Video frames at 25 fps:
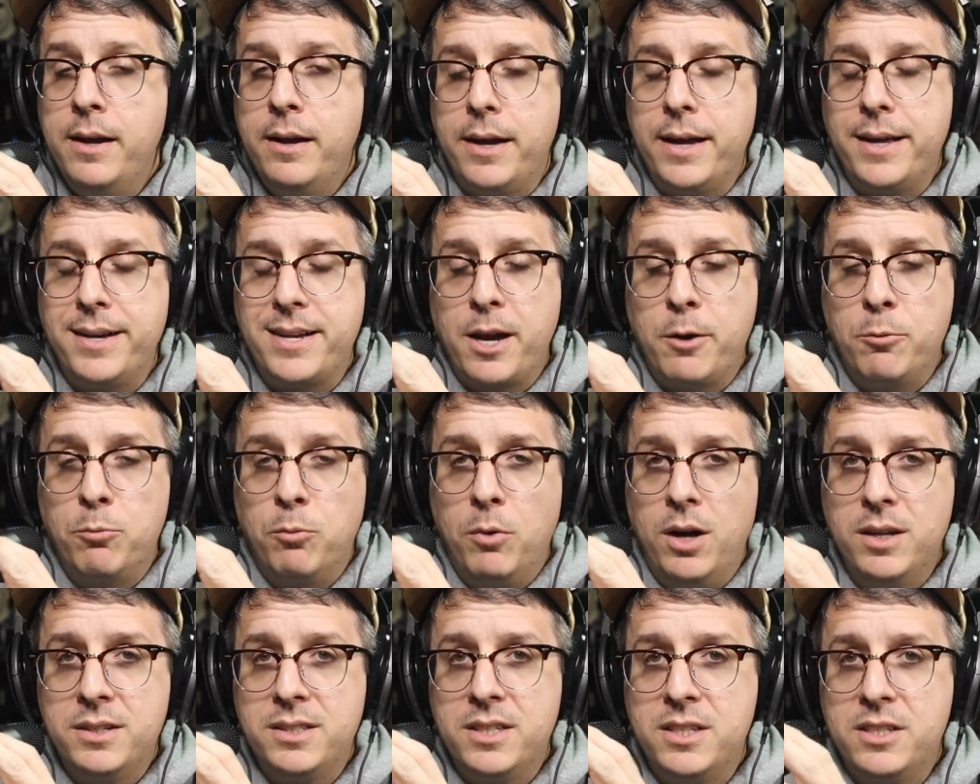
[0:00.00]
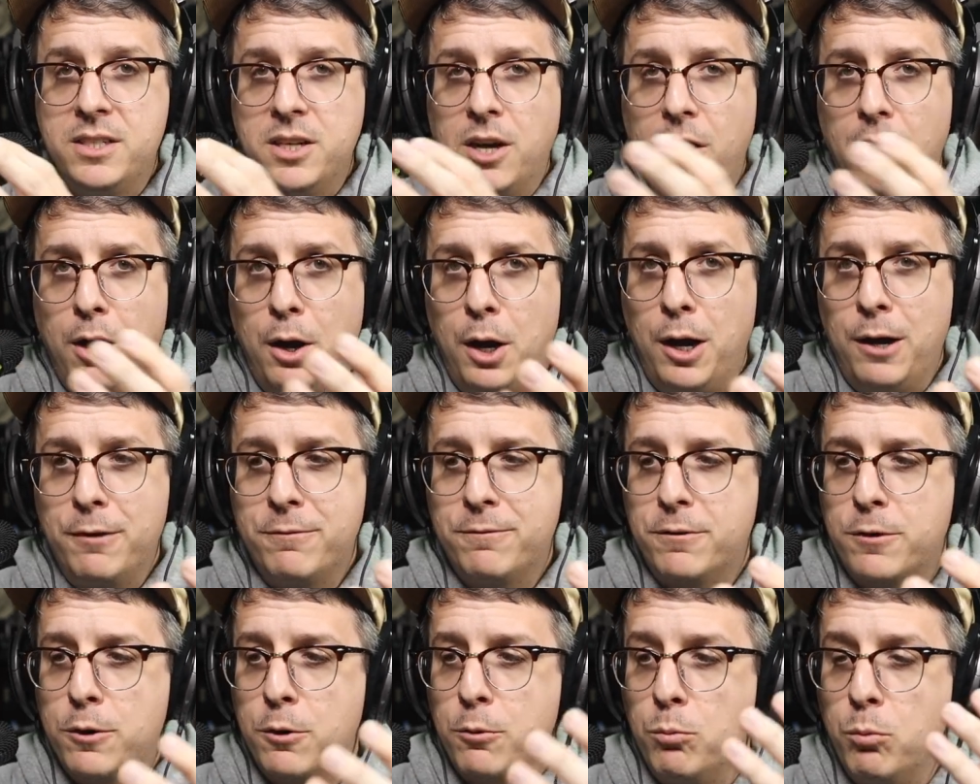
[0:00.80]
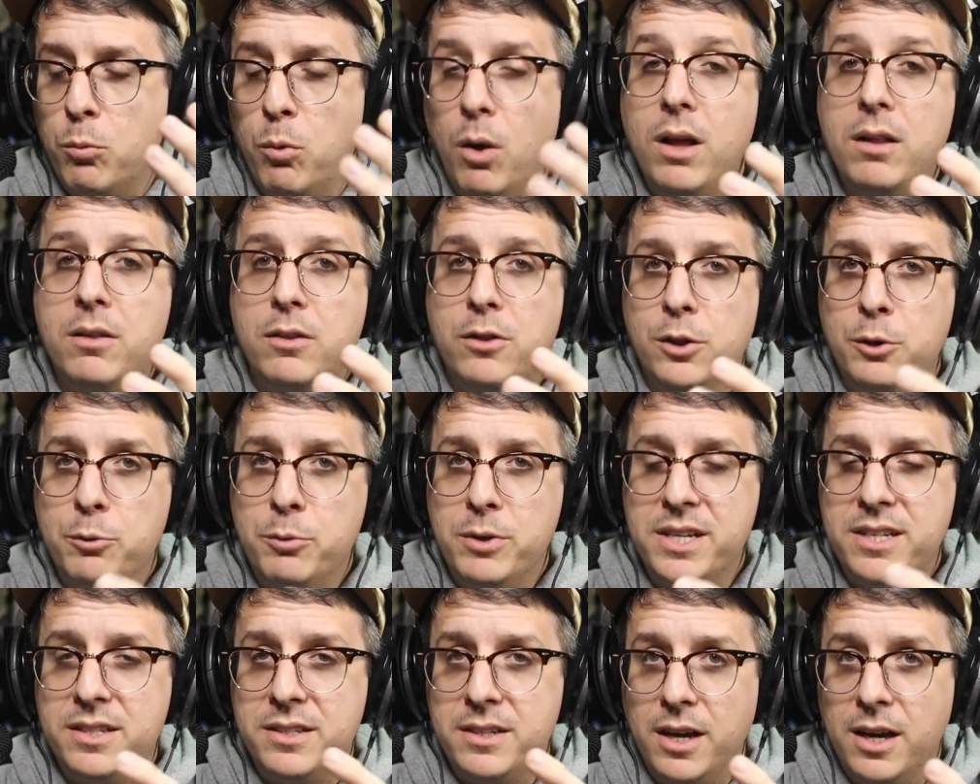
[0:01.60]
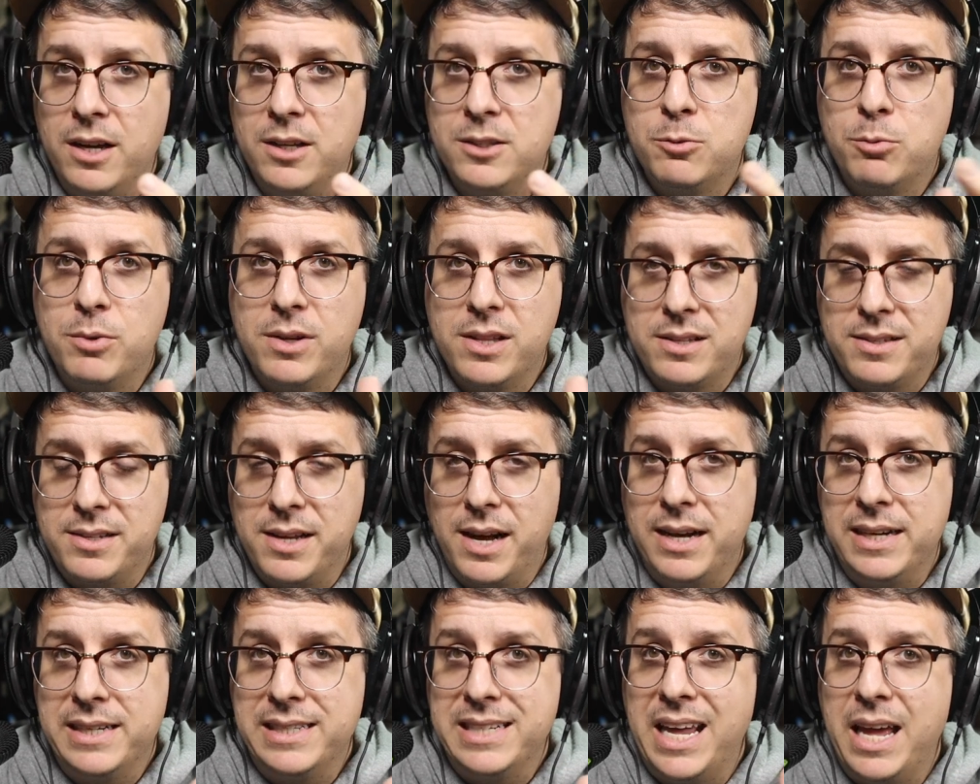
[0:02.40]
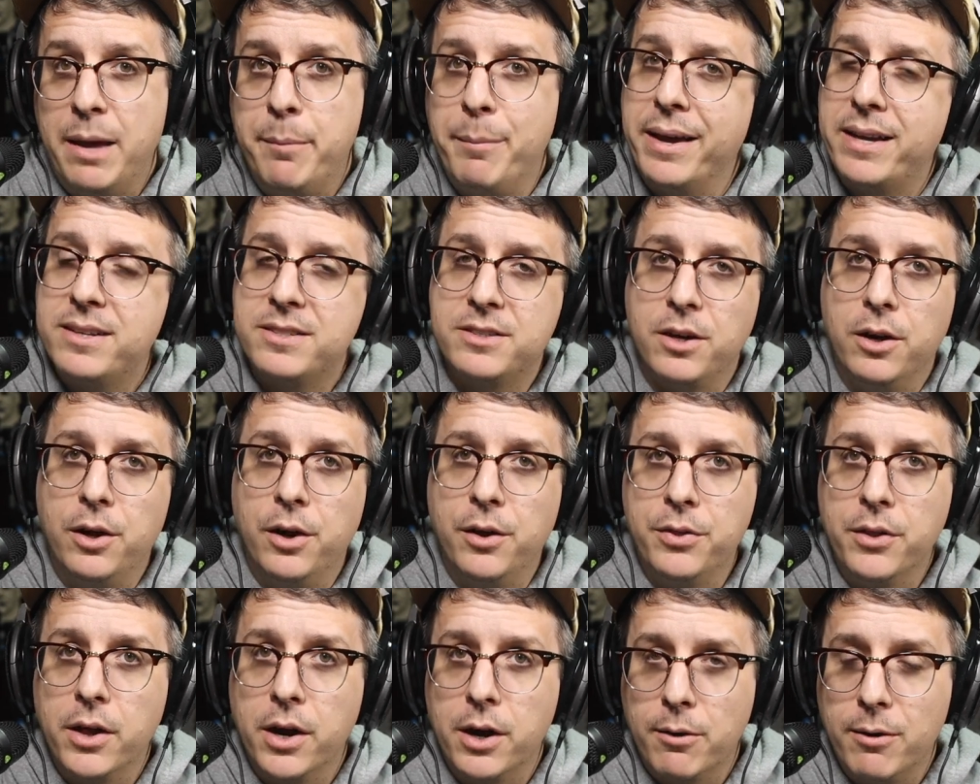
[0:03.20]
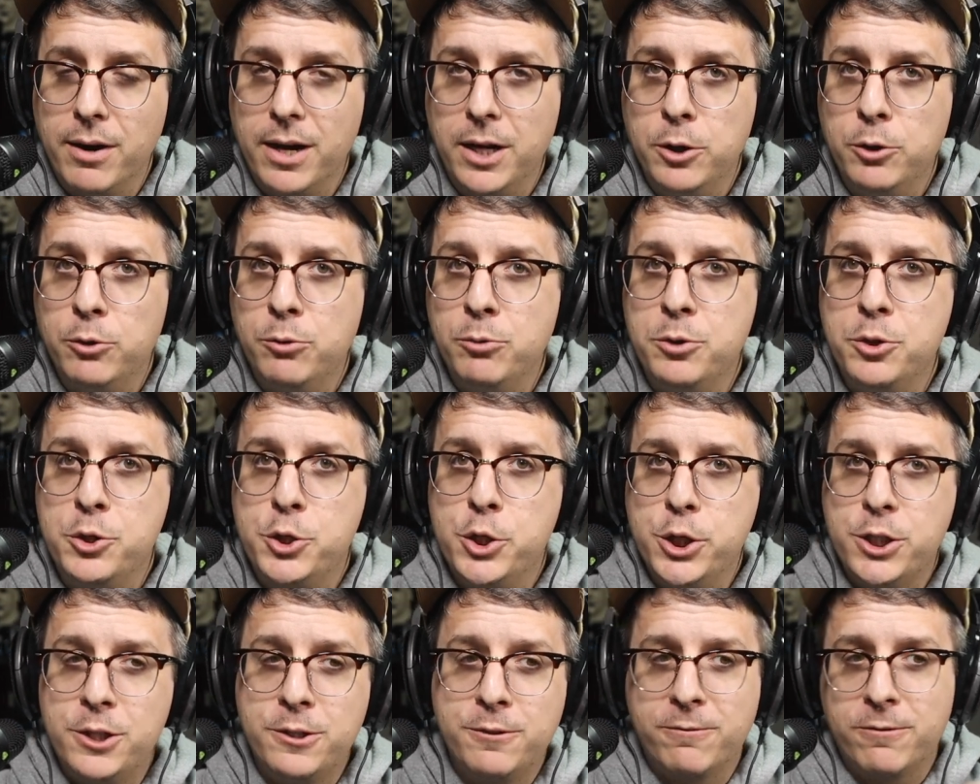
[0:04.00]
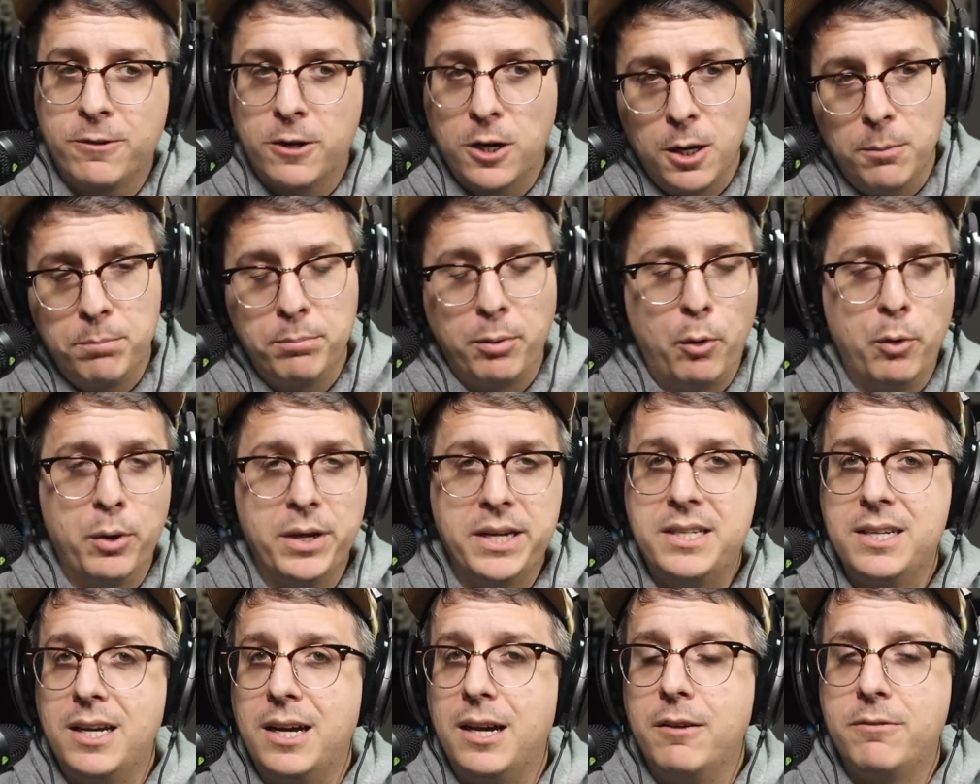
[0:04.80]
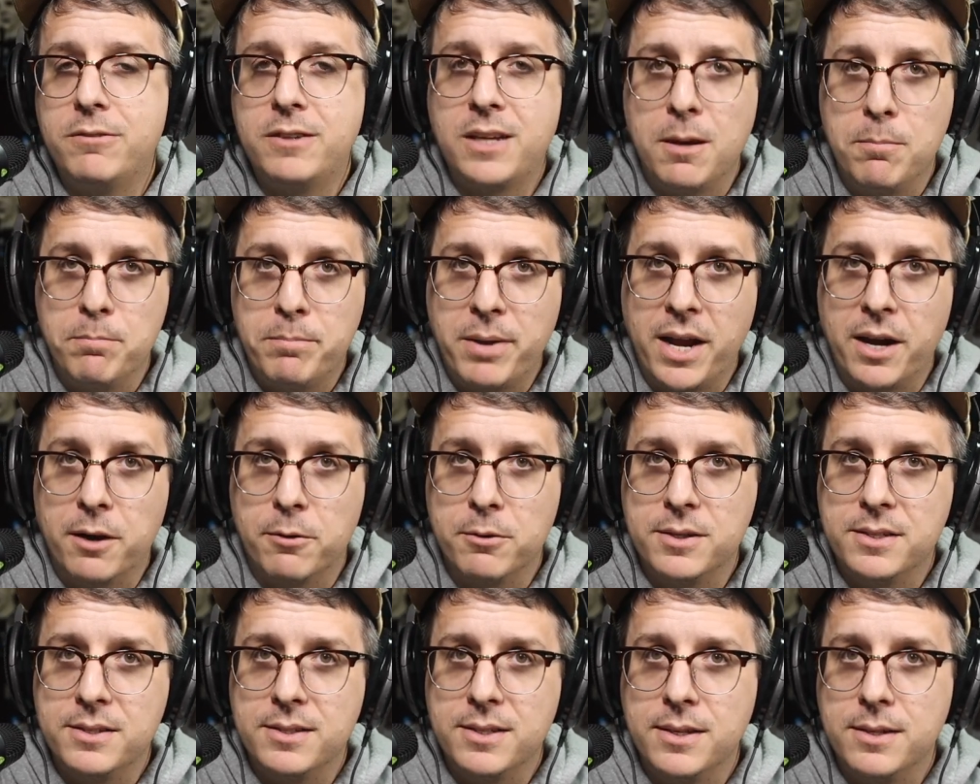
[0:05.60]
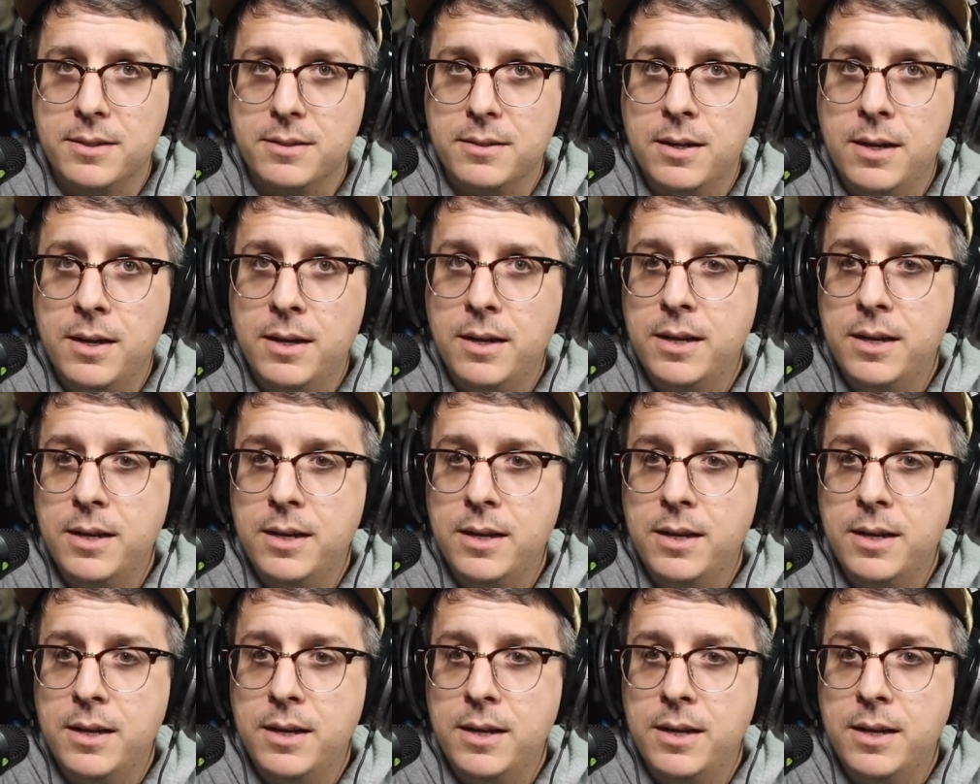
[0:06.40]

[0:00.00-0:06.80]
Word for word: and I wanted to offer what Lewitt does with dynamics on their own just for a point of comparison.